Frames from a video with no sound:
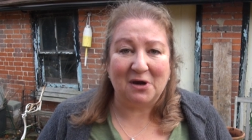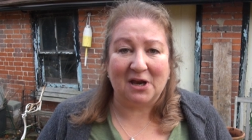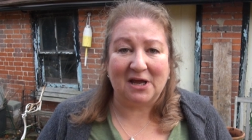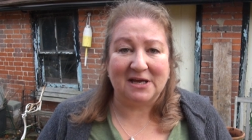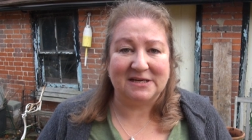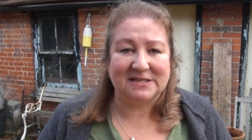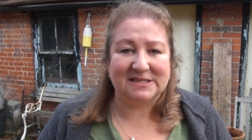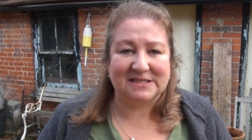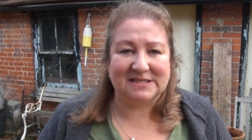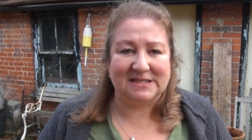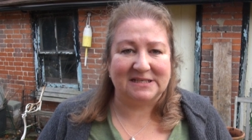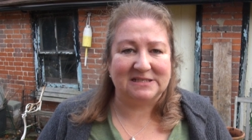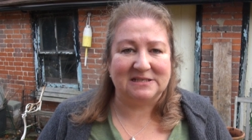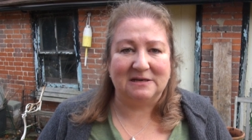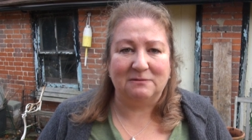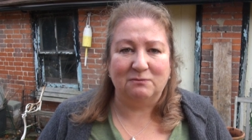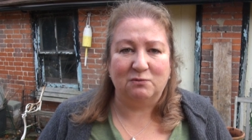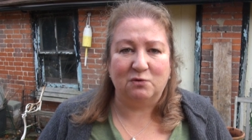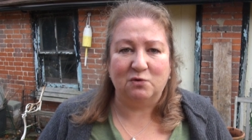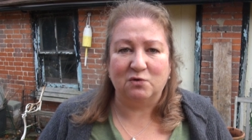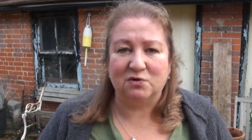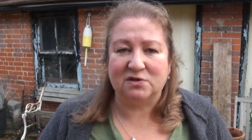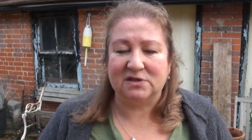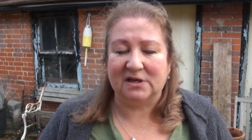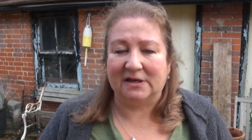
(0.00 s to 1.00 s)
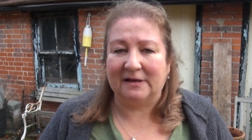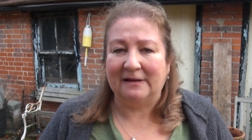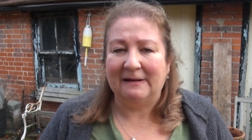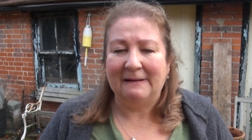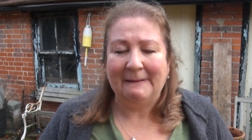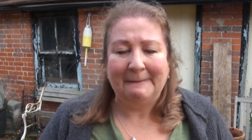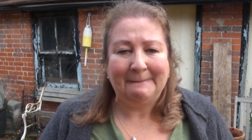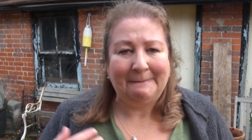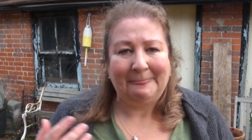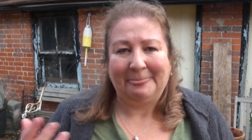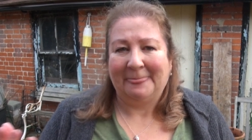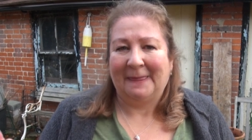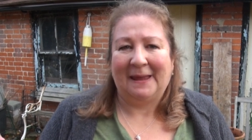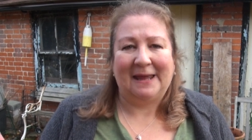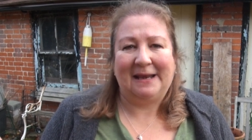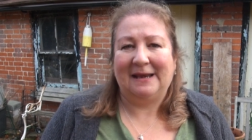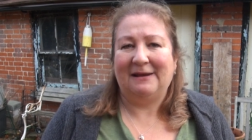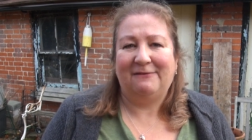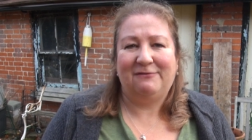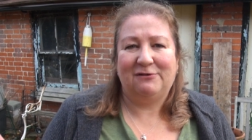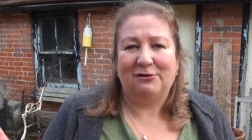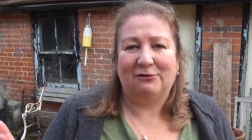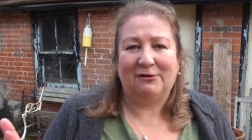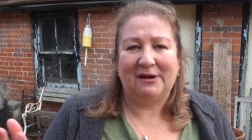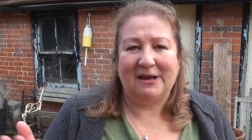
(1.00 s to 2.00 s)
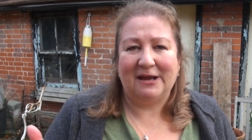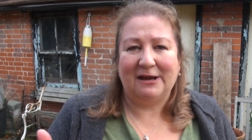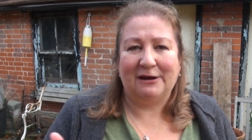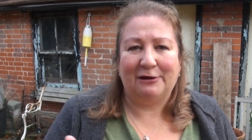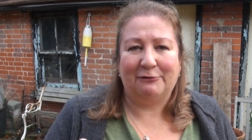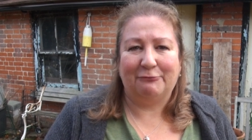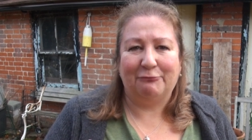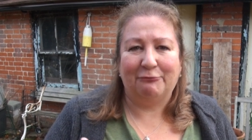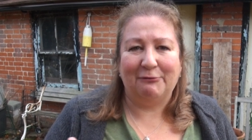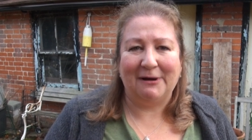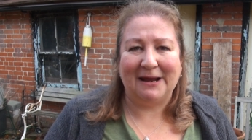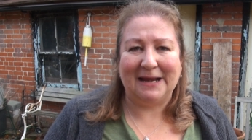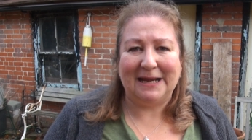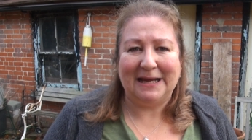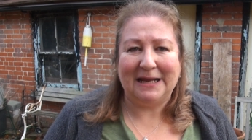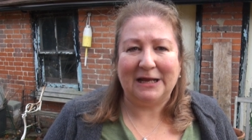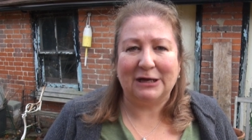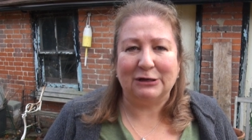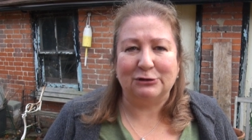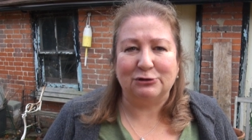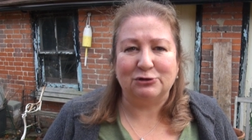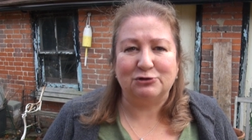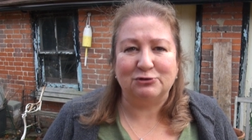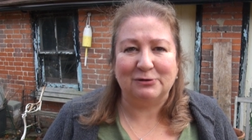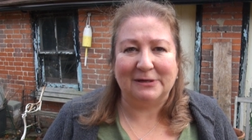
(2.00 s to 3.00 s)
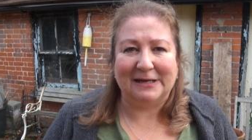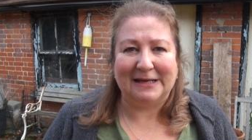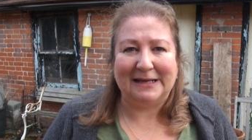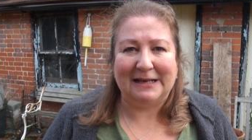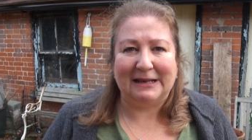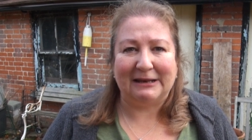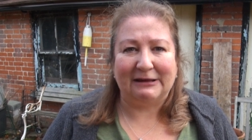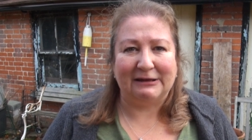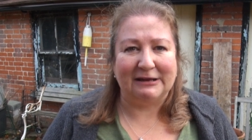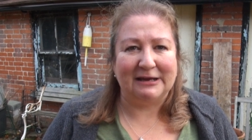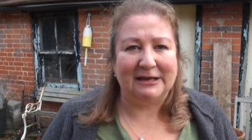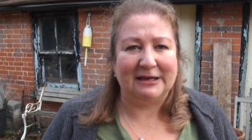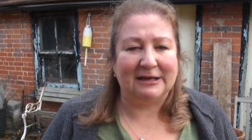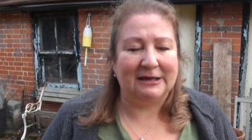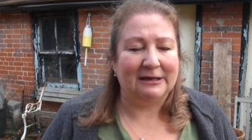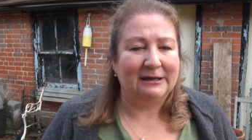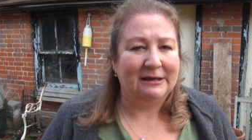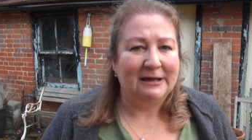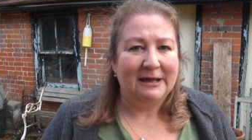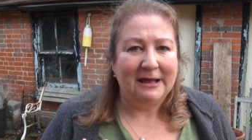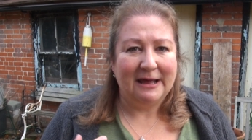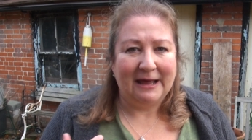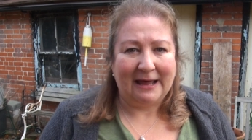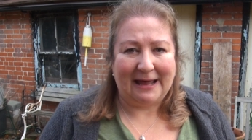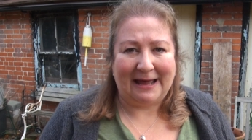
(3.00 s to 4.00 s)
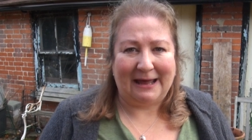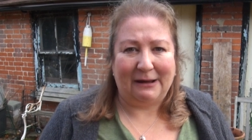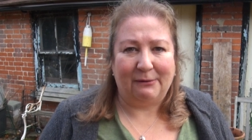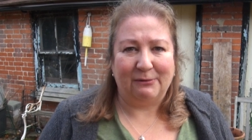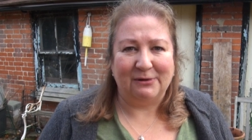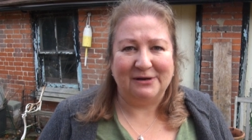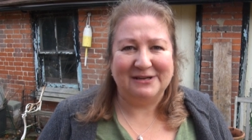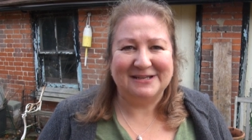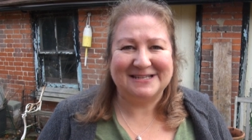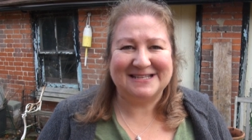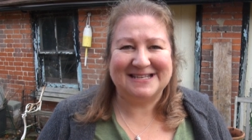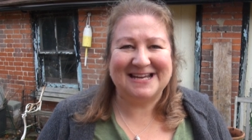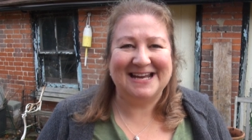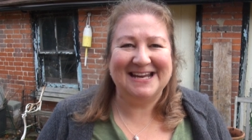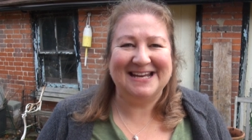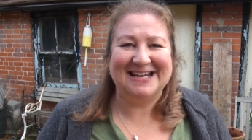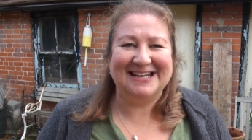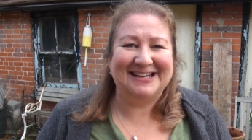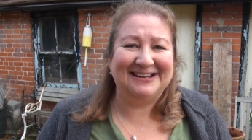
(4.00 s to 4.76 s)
like to sit in water and if you're in a rainy country like ours